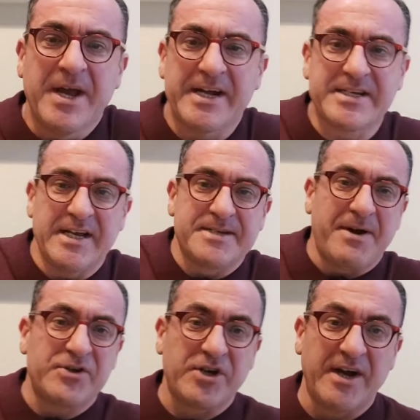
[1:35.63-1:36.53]
It's
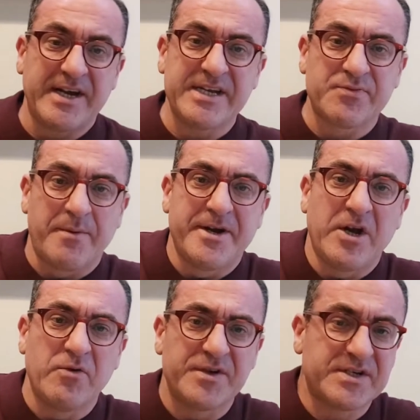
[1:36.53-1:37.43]
about a Chinese woman
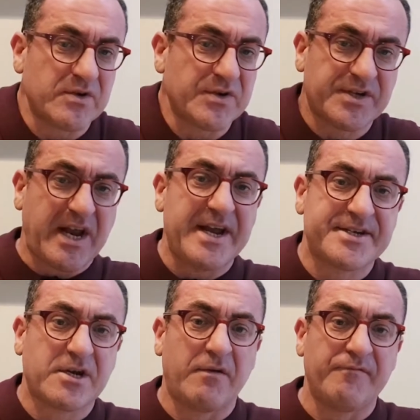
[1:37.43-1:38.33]
who was so scared
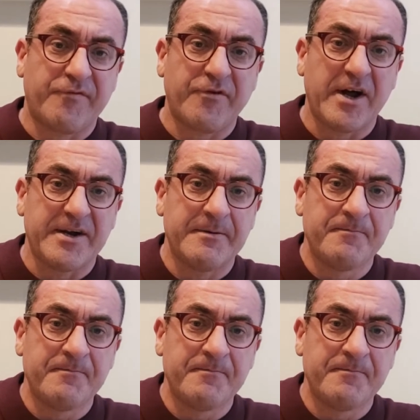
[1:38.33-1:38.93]
to confront.